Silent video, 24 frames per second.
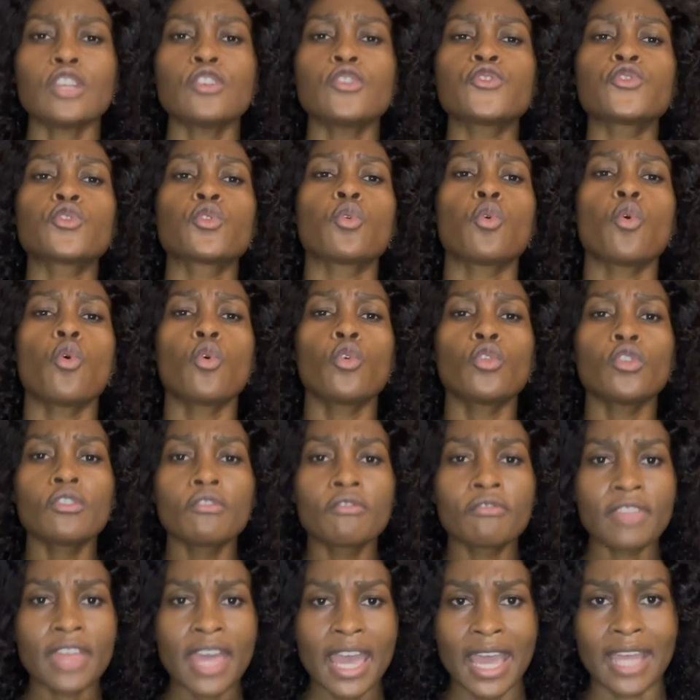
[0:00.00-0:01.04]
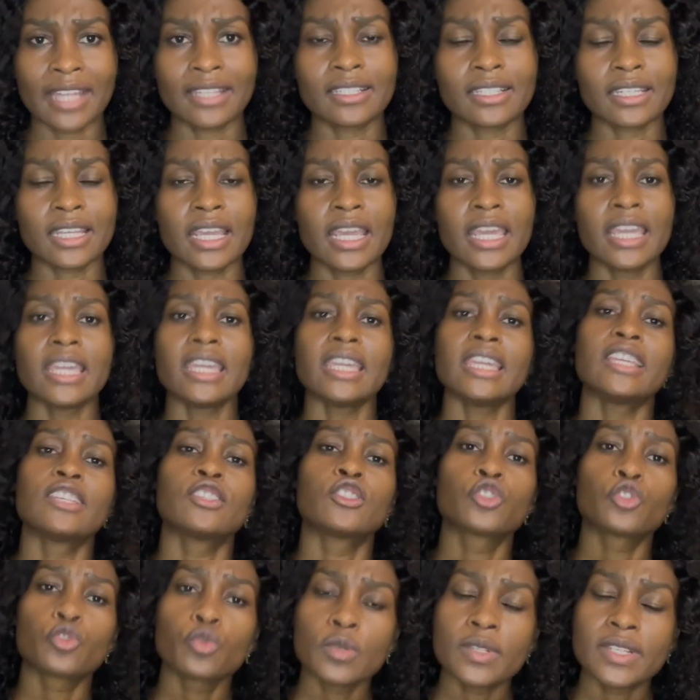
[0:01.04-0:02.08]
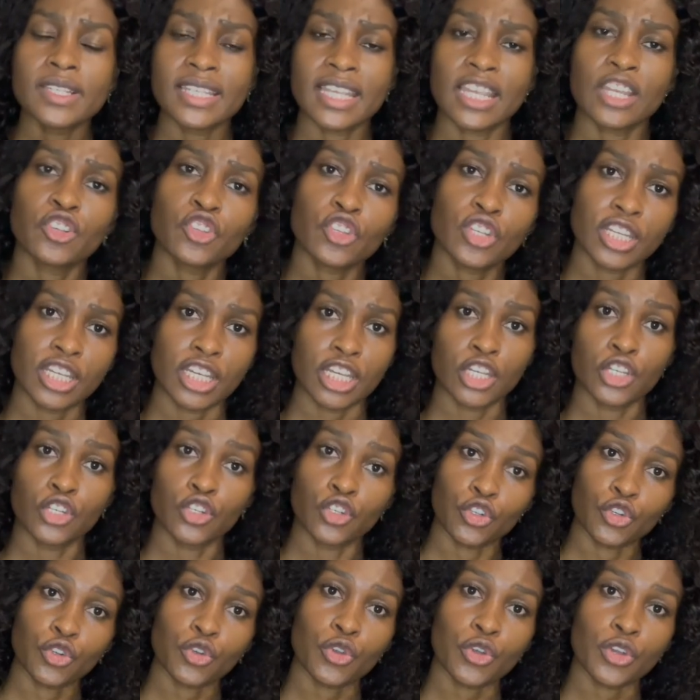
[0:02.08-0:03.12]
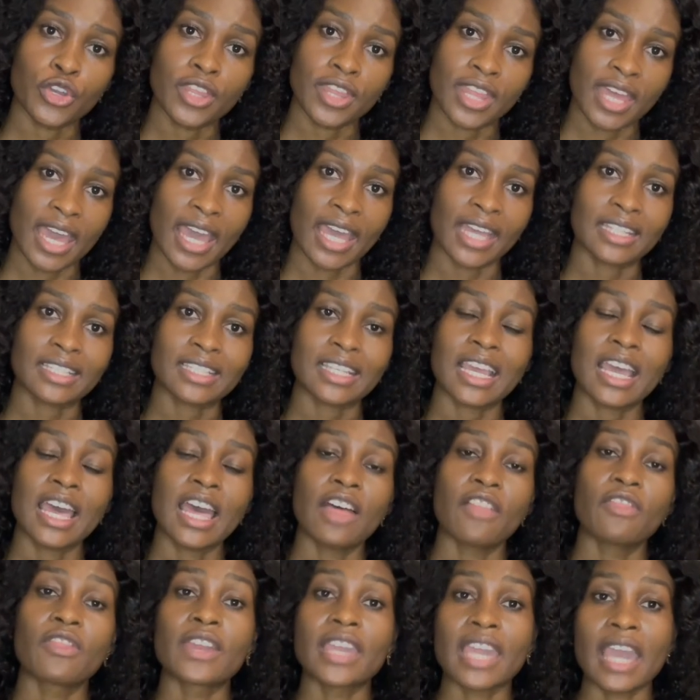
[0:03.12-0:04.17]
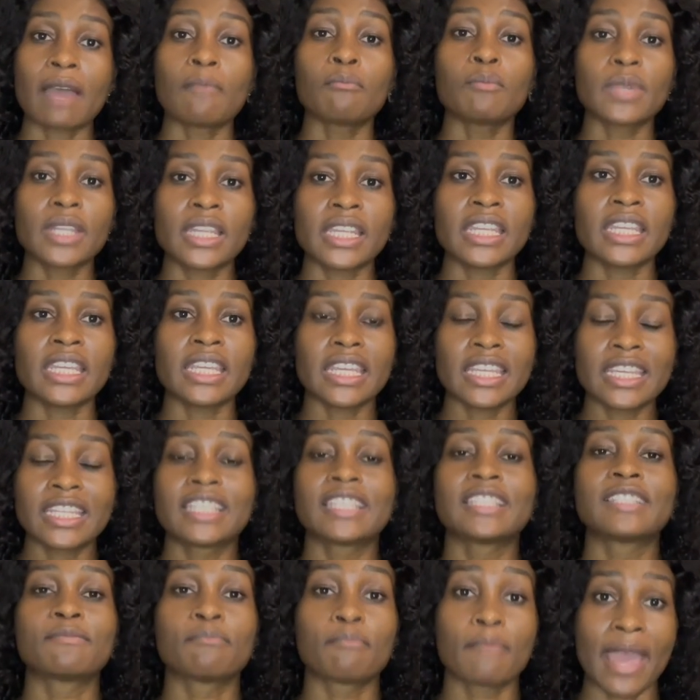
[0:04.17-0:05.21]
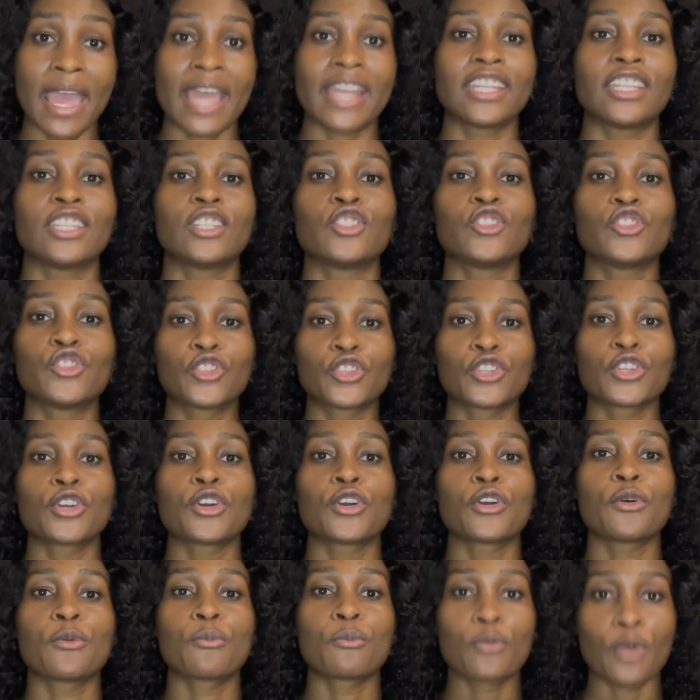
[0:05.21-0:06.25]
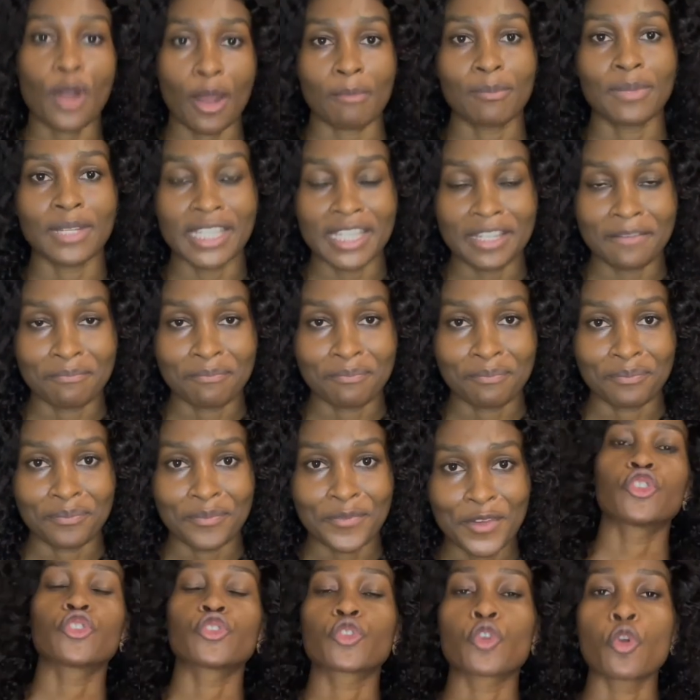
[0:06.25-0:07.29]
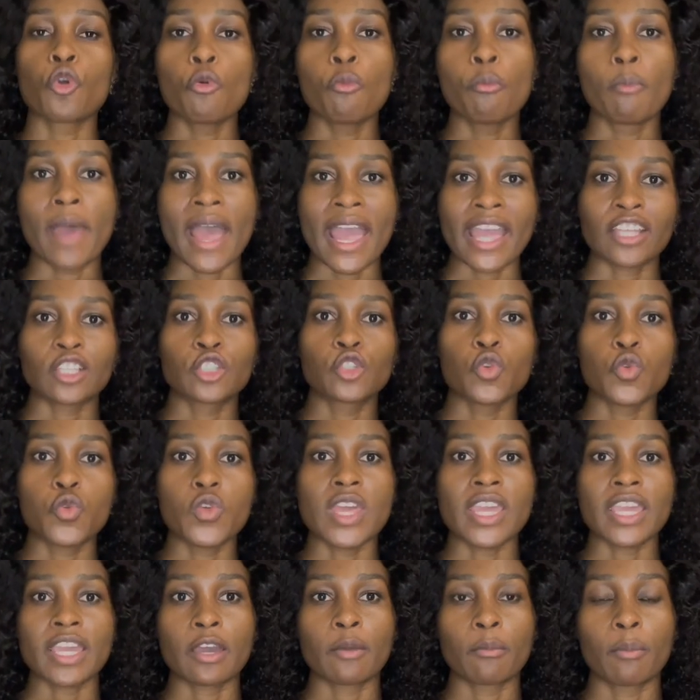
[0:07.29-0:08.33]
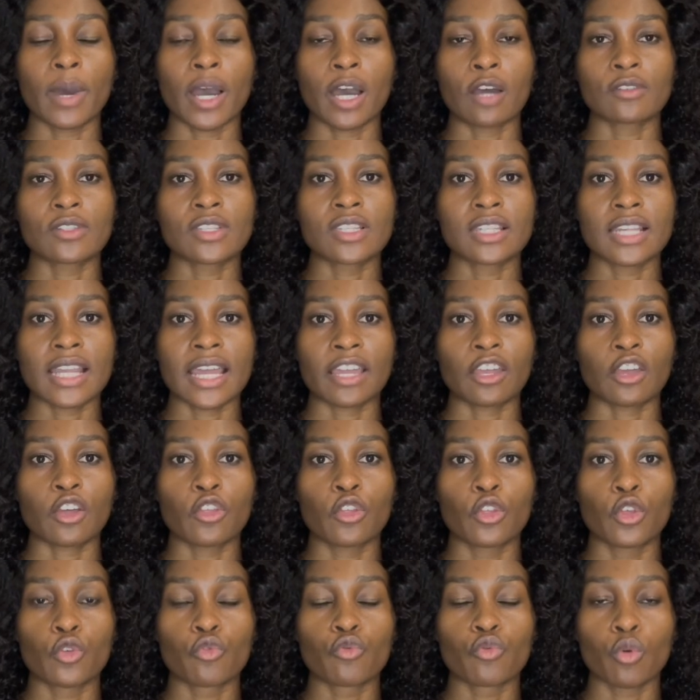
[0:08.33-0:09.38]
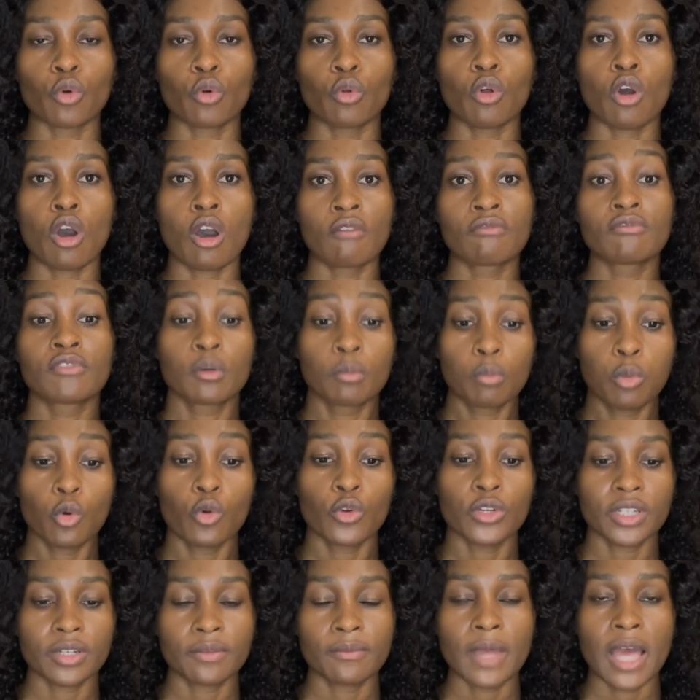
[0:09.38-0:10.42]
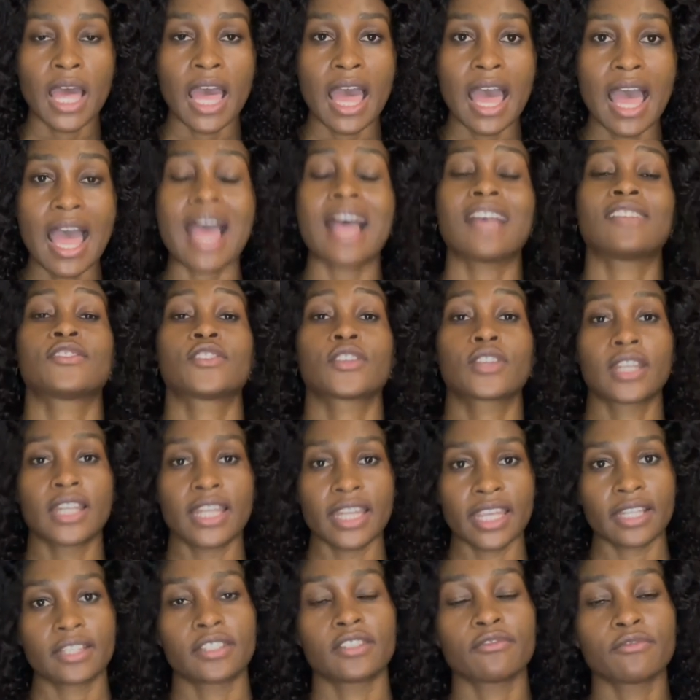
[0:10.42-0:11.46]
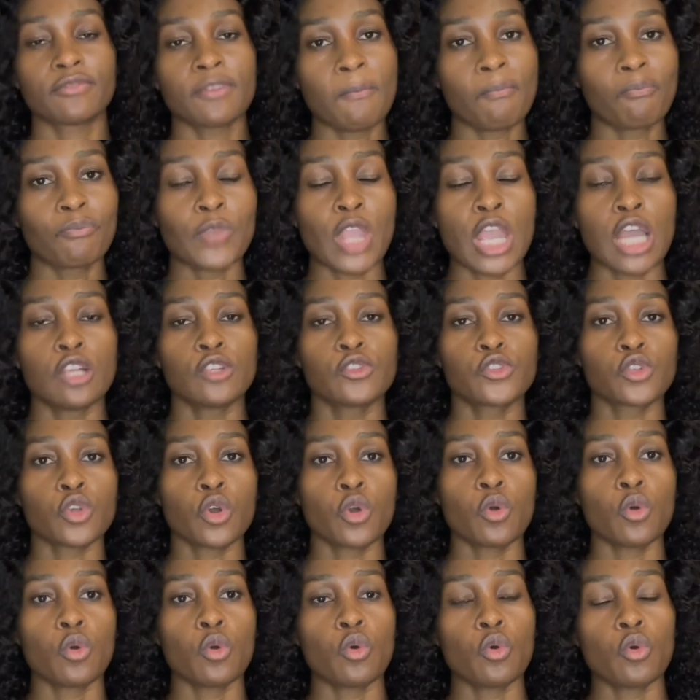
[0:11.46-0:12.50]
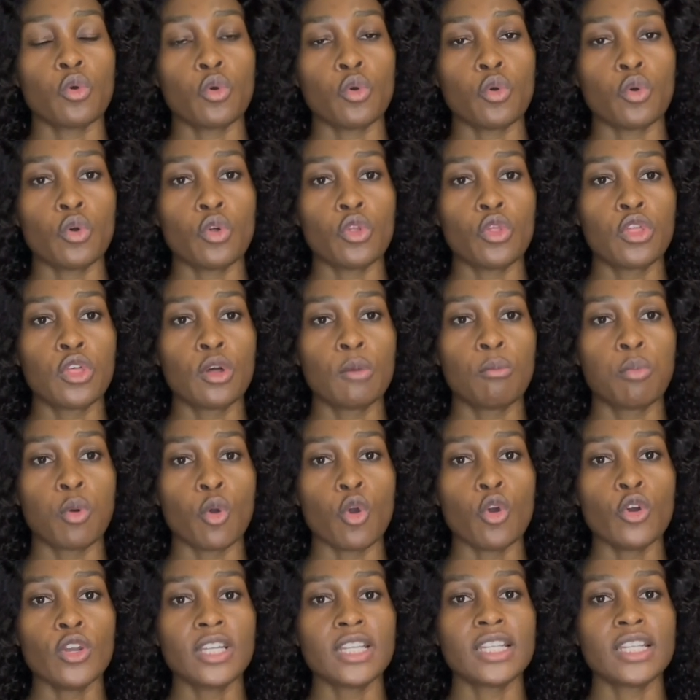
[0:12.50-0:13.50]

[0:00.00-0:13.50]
So all of that is to essentially ensure that the company is managed properly. Just go back to think about like the role of the board as a collective. So the board